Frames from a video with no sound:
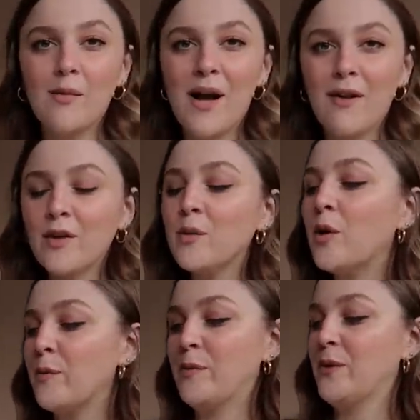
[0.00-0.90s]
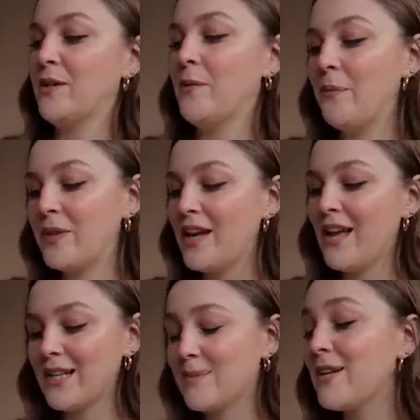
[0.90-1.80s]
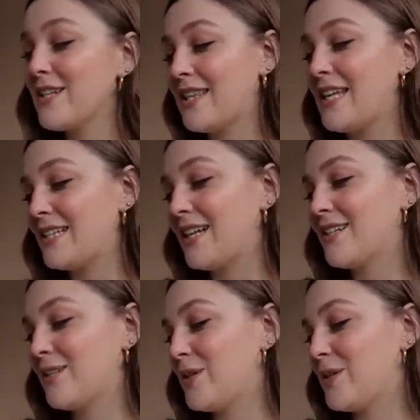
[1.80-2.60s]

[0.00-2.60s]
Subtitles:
I'm having a moment with them, especially these actually,